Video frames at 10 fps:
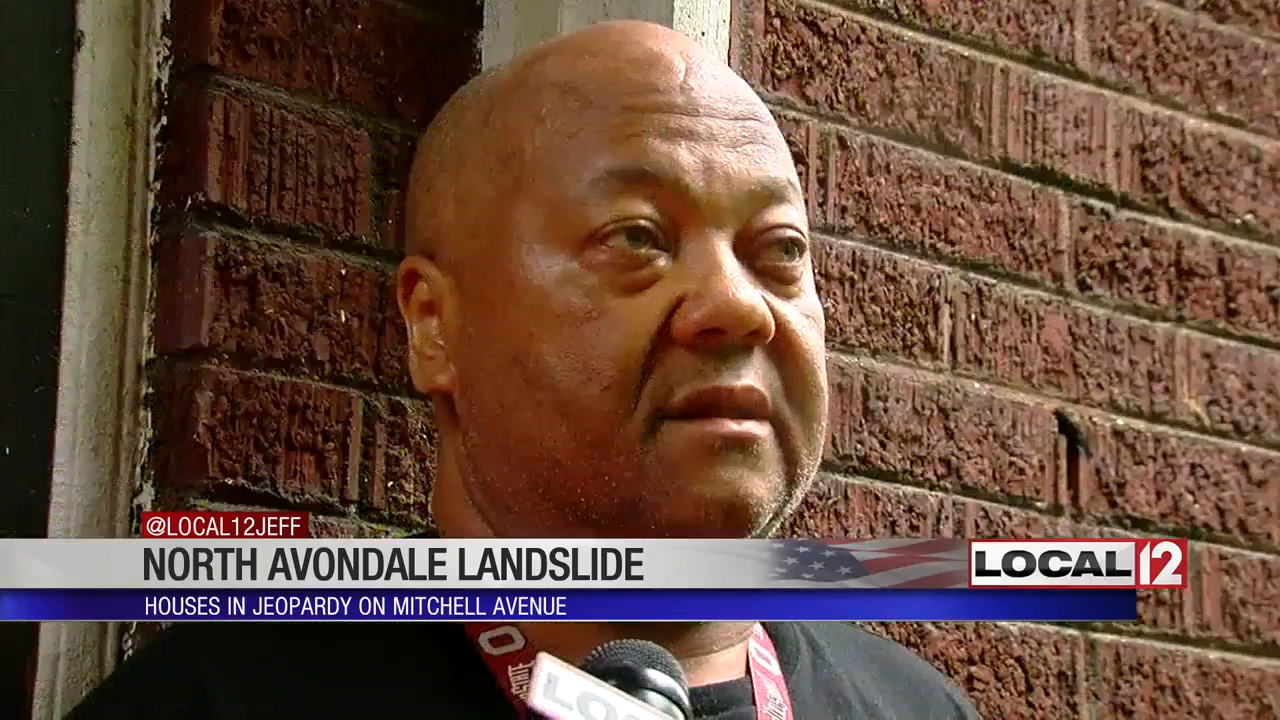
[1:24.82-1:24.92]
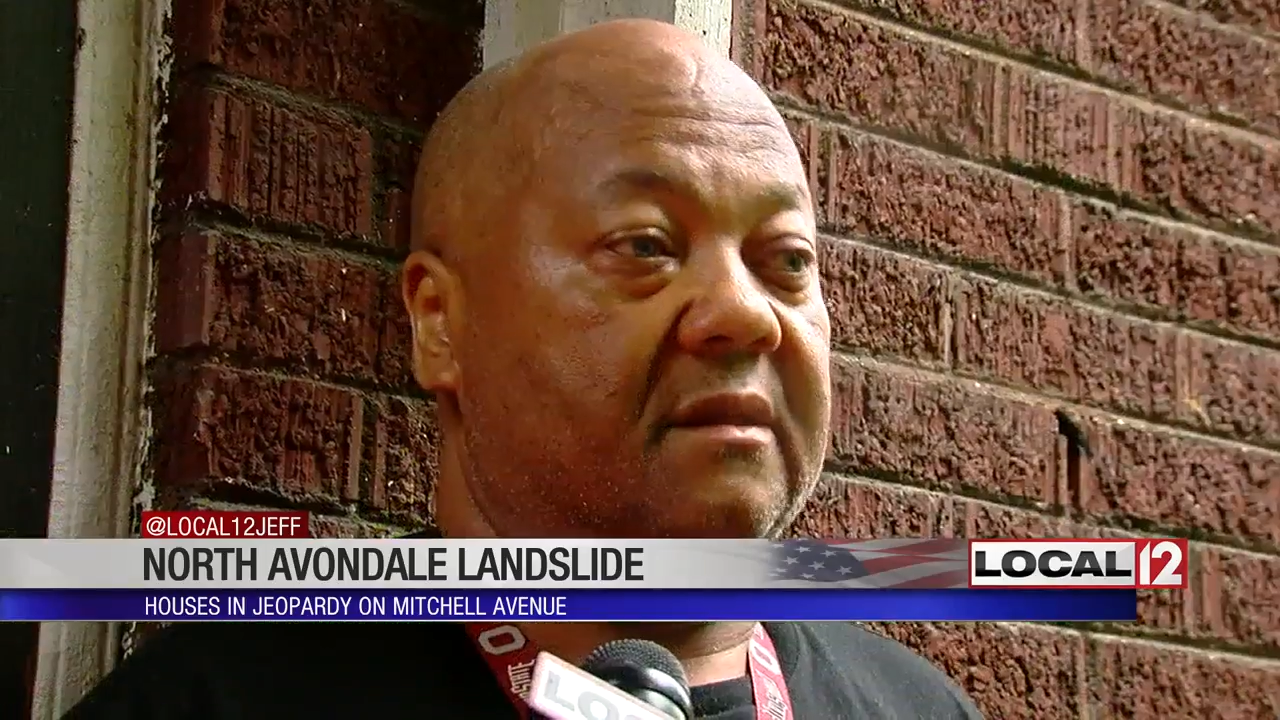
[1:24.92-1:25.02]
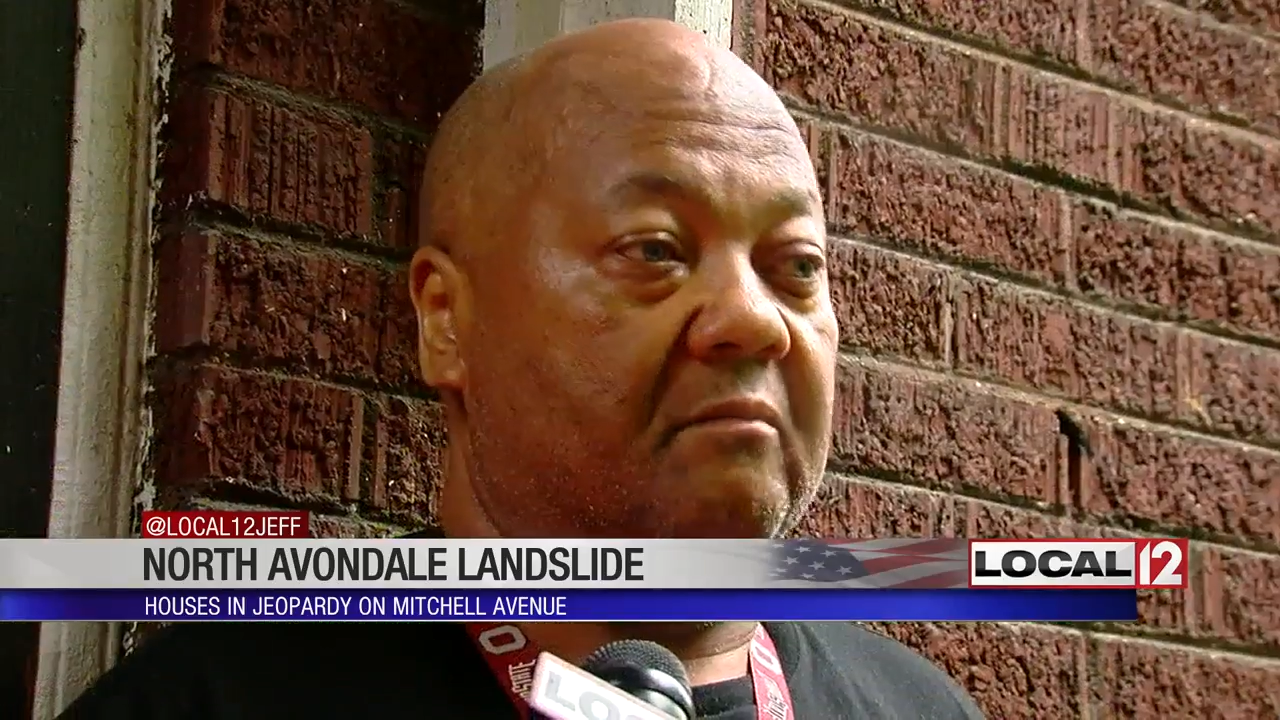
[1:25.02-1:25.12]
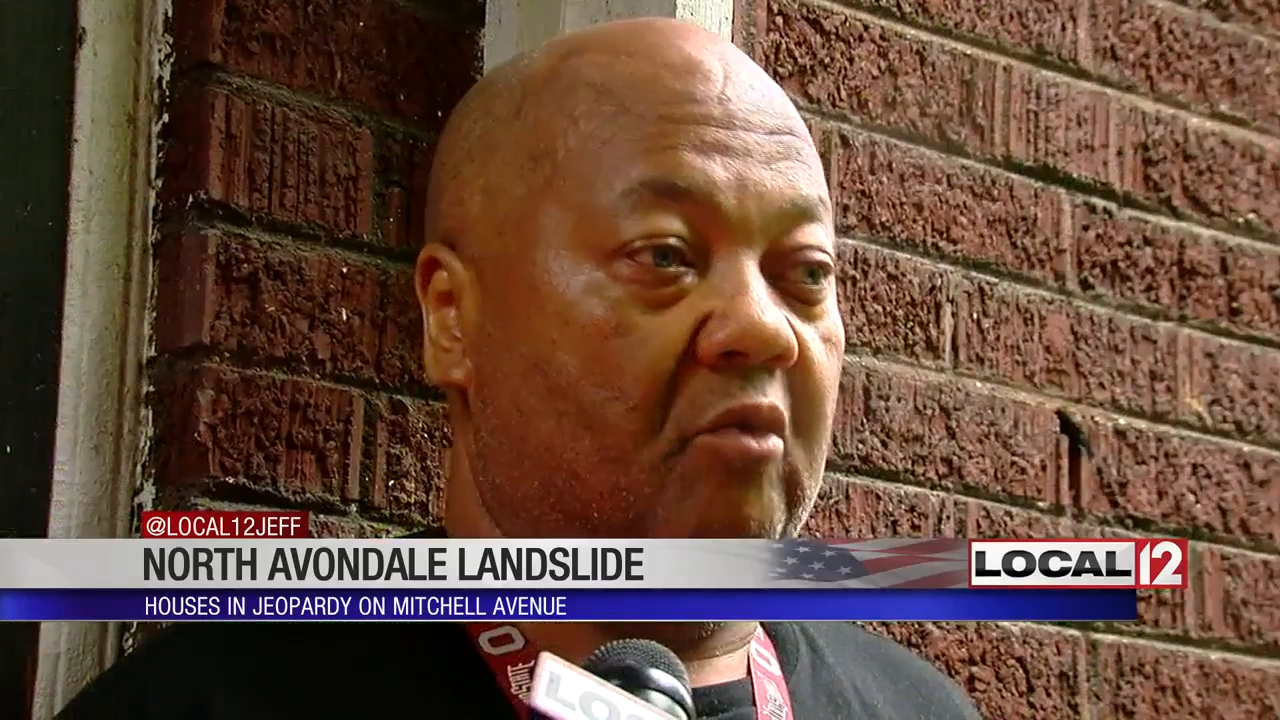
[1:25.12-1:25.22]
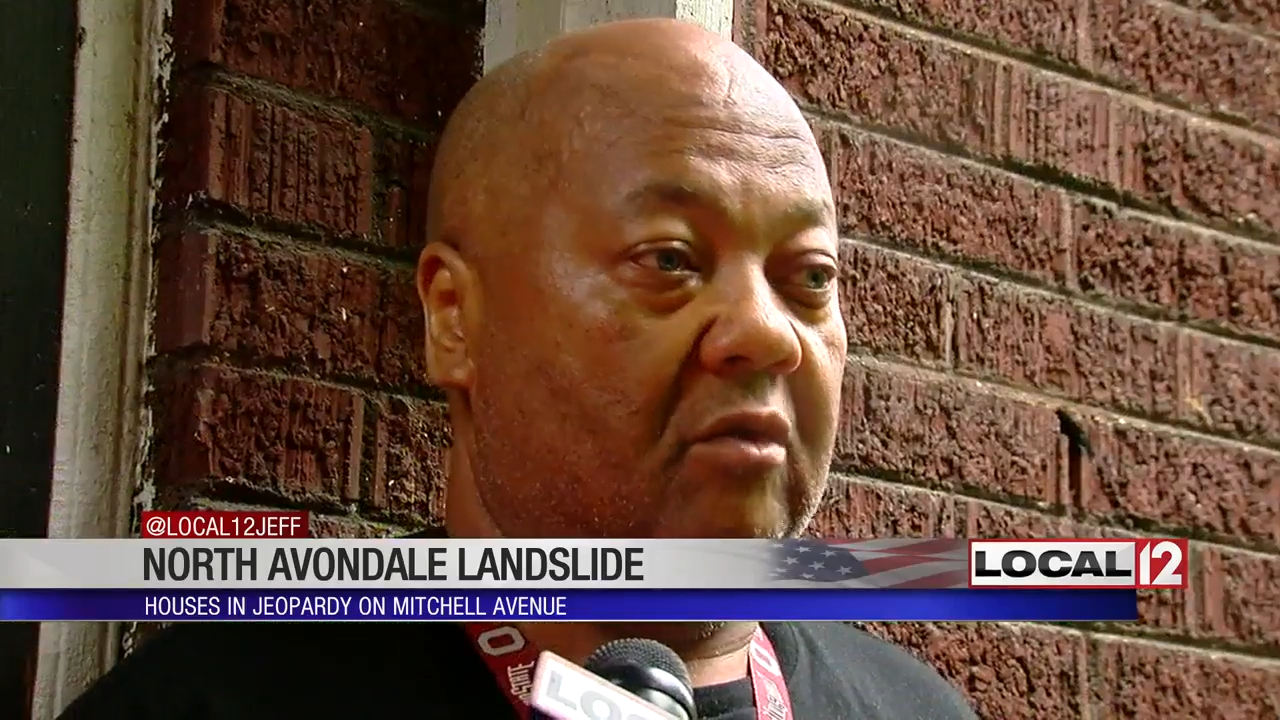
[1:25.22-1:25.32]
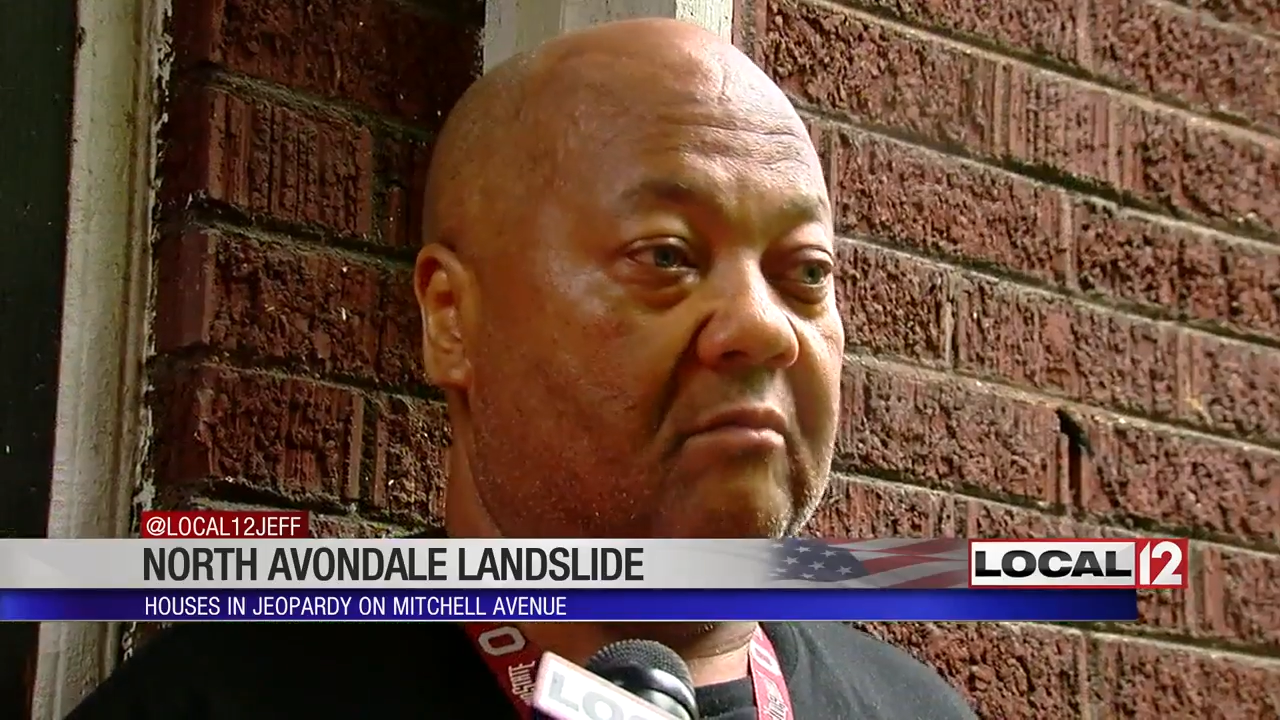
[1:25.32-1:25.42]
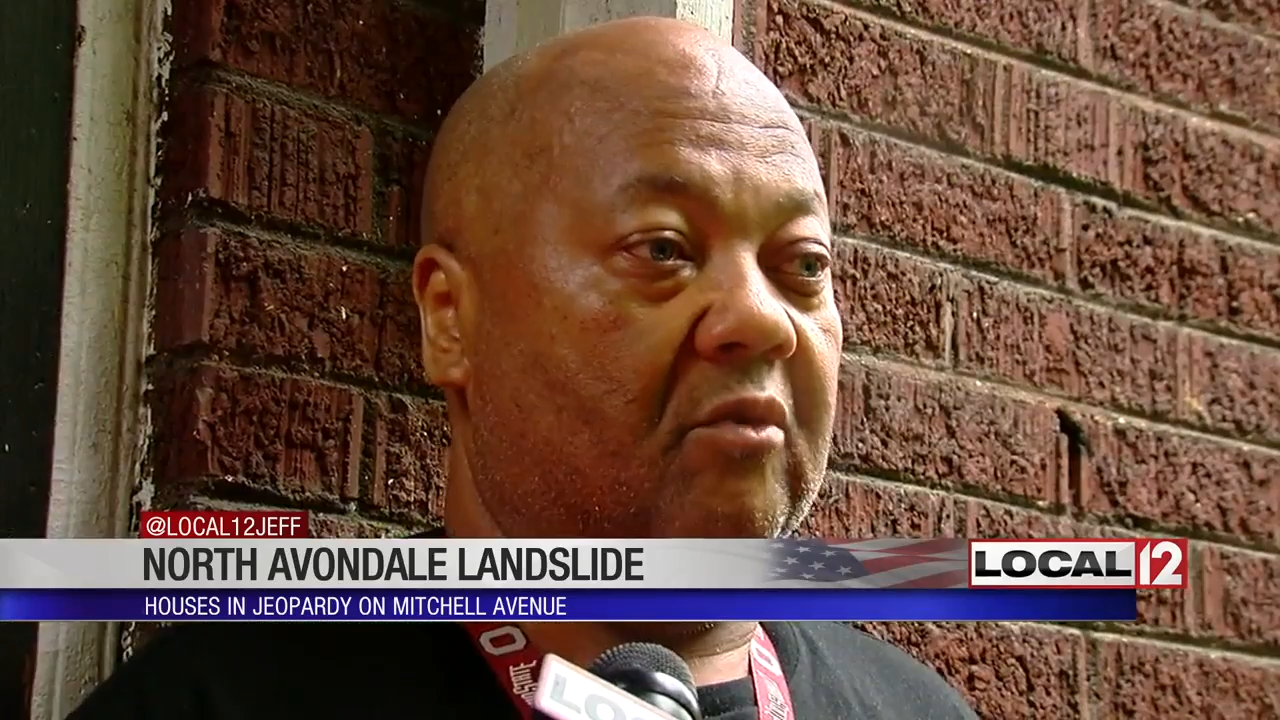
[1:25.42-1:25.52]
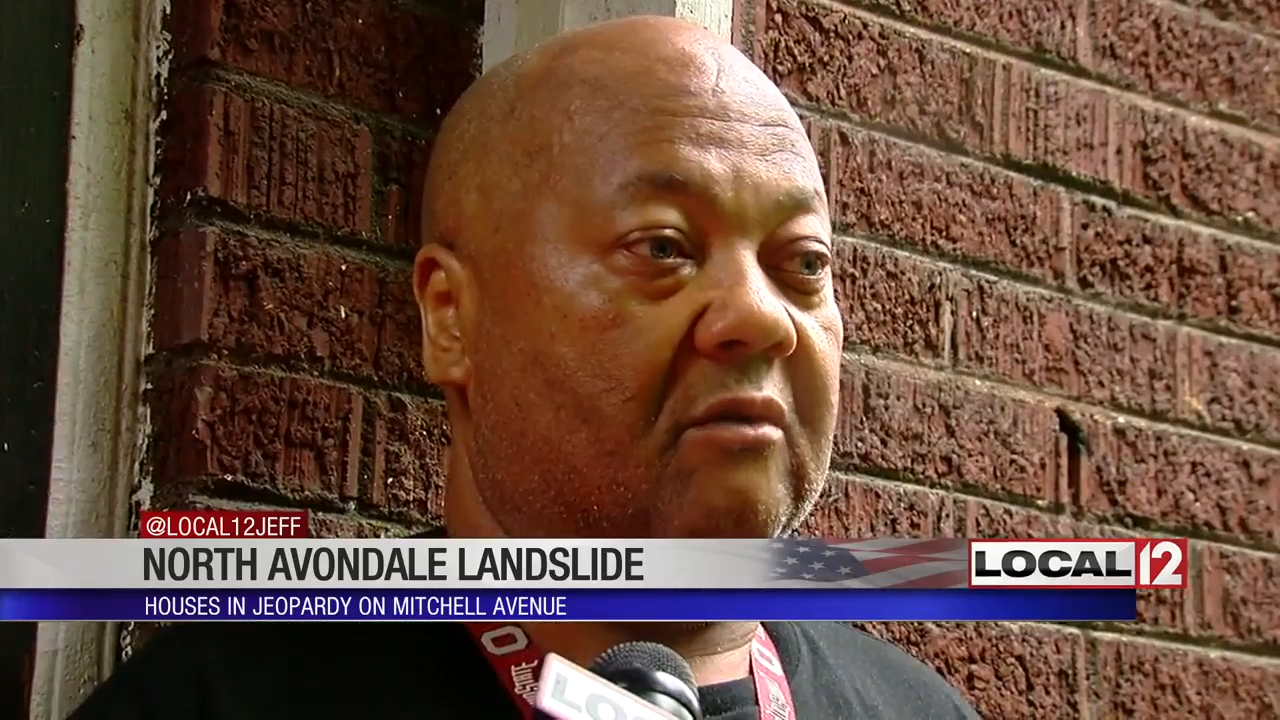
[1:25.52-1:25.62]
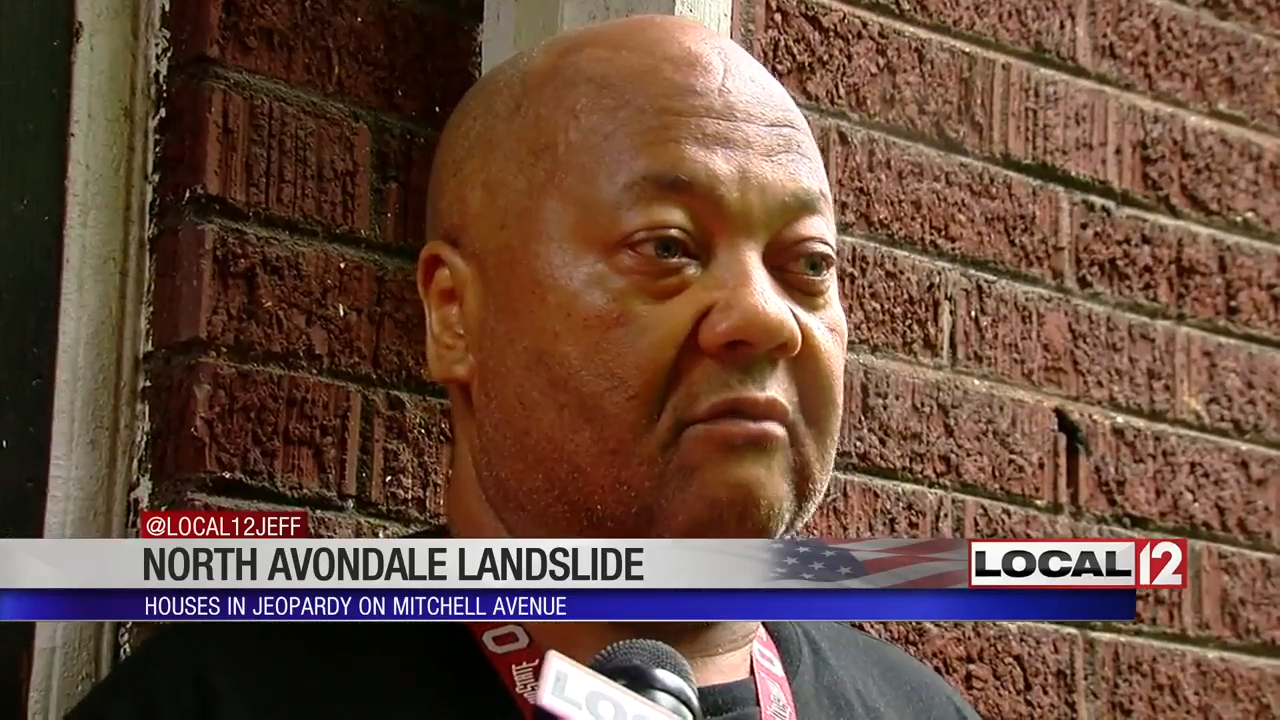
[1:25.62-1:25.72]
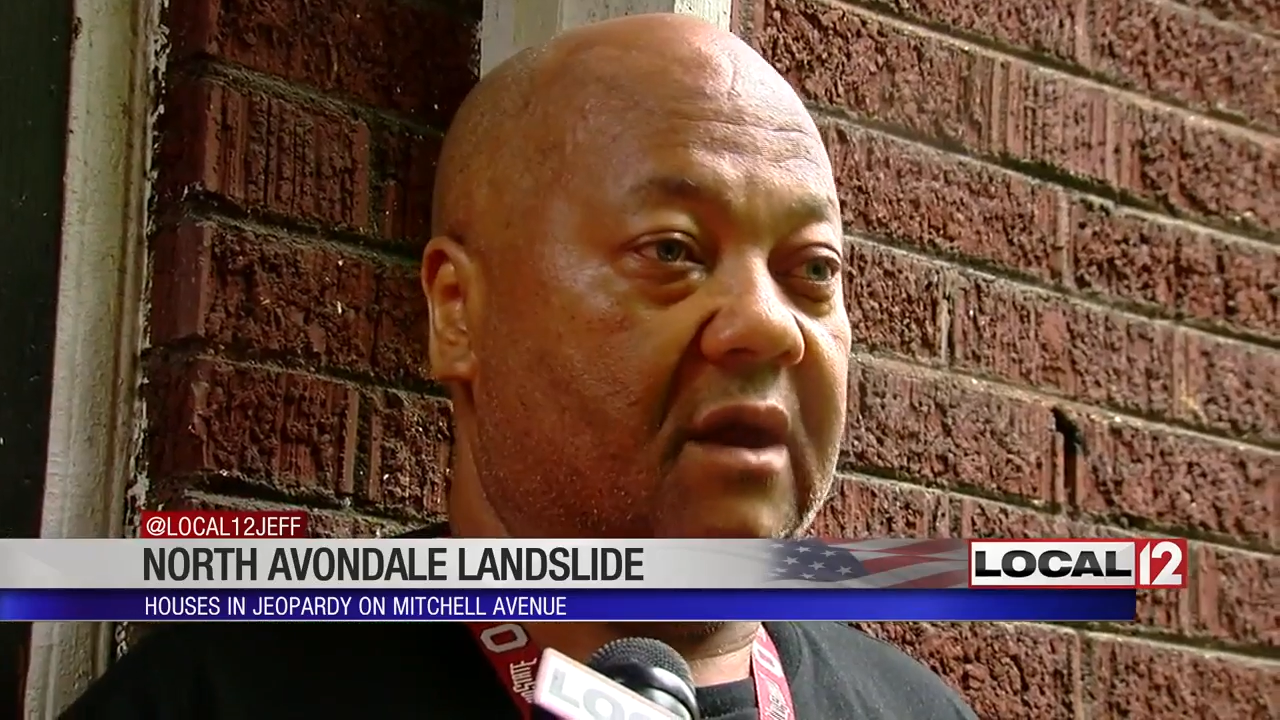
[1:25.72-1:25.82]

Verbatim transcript: The more and more